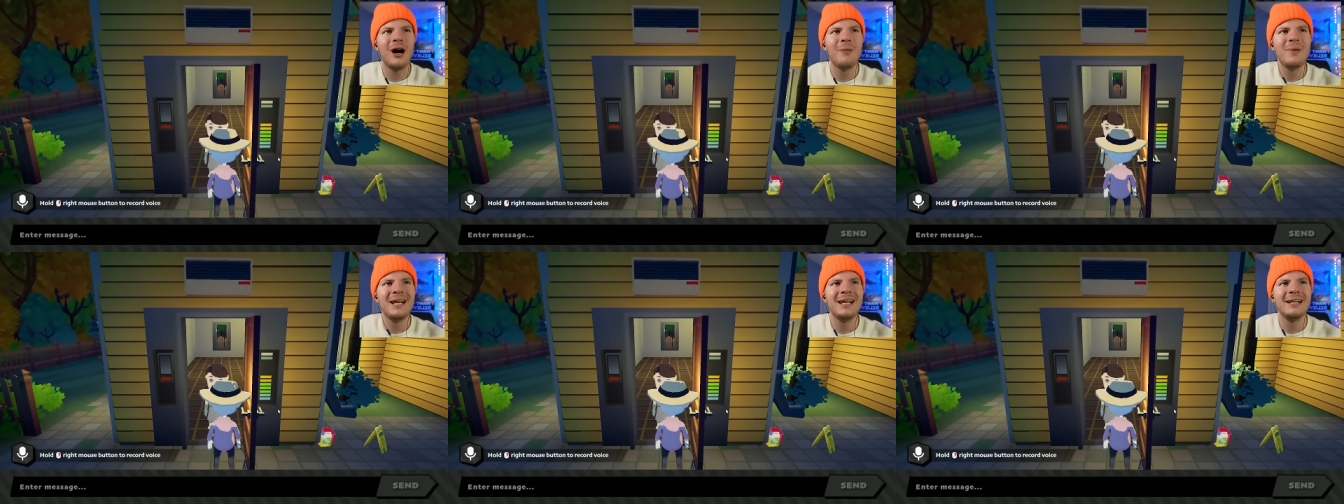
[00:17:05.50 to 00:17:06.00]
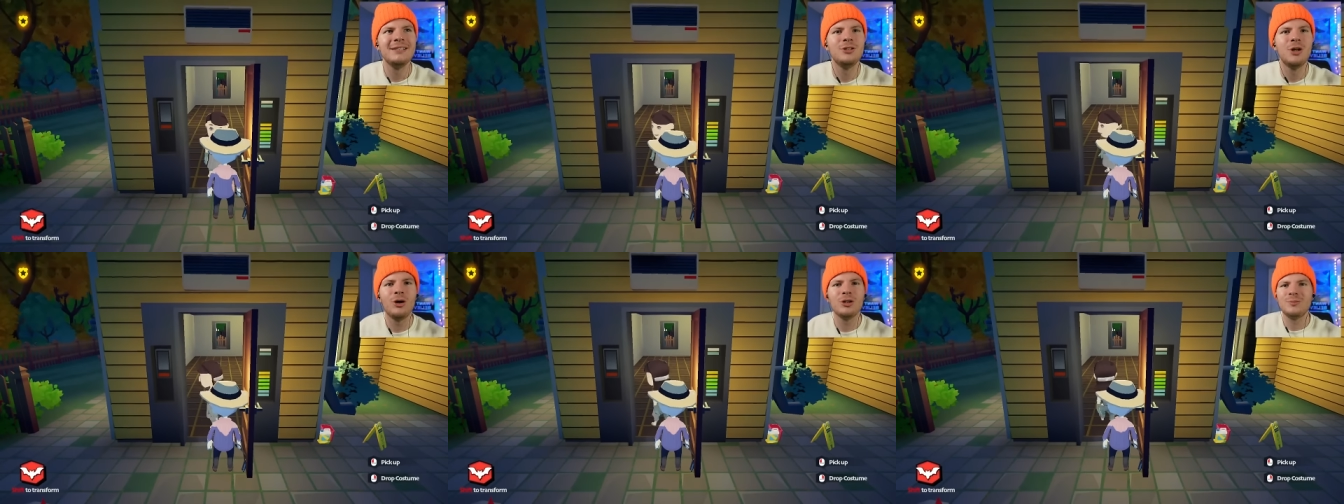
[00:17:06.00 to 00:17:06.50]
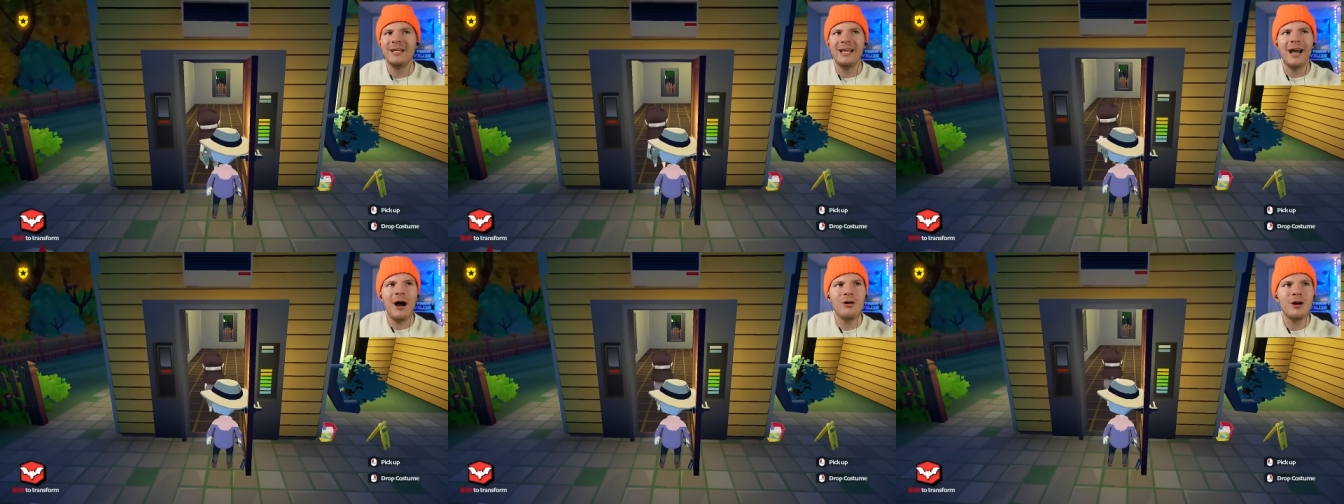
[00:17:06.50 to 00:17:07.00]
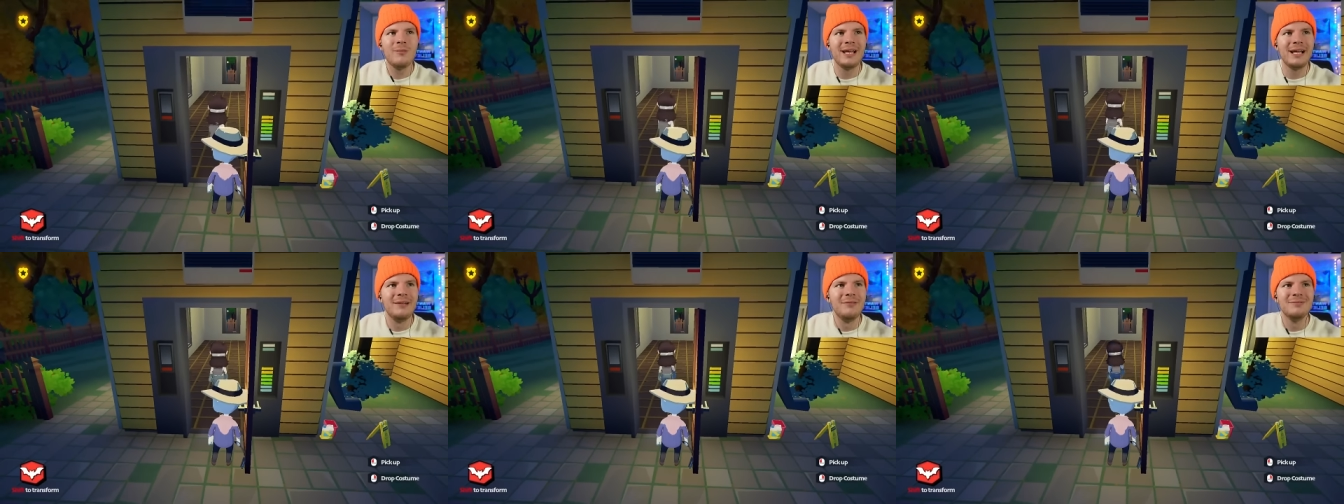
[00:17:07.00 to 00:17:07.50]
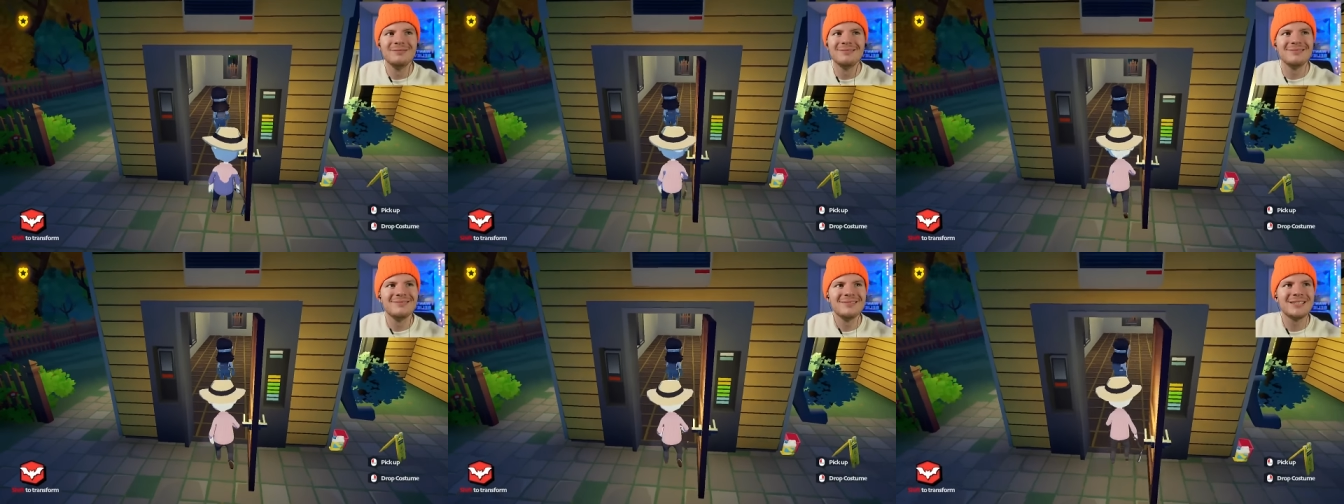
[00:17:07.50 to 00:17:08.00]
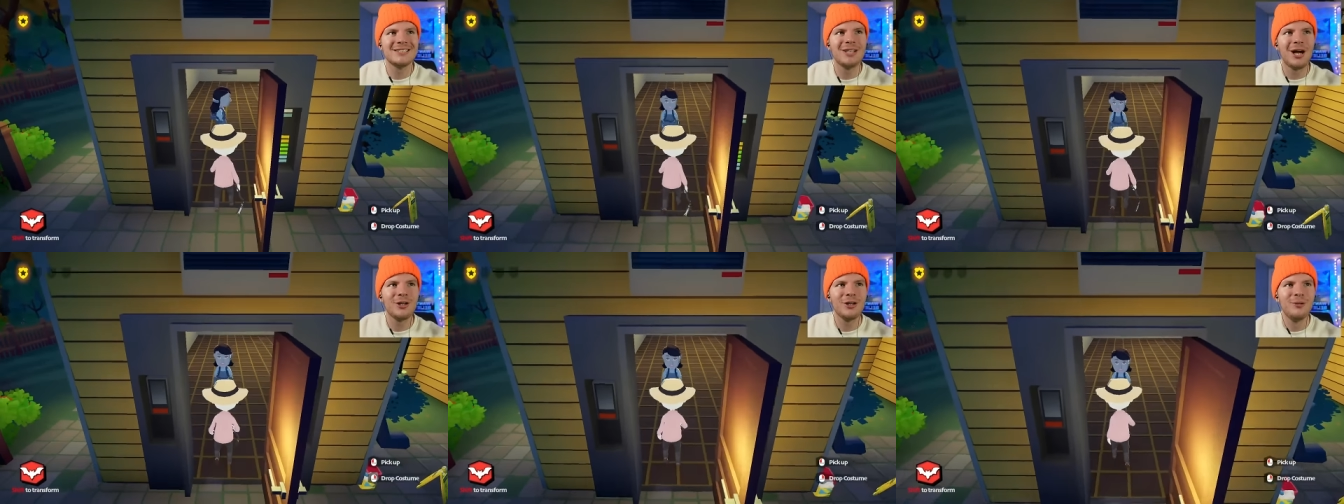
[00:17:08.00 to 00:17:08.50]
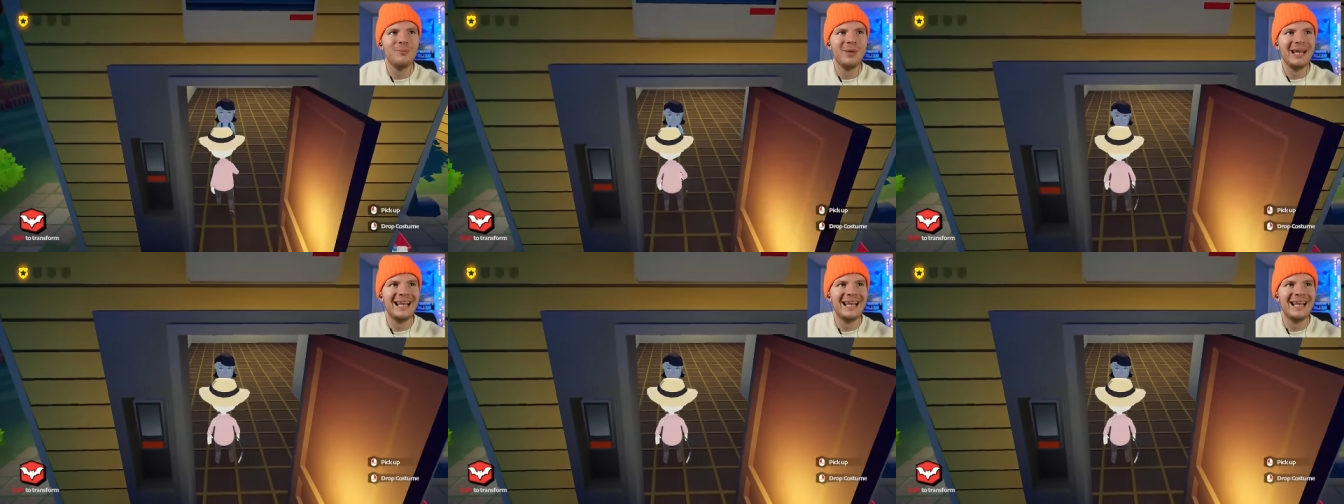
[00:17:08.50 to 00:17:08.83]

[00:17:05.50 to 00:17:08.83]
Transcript: come in and indulge me? I'll come in and suck your b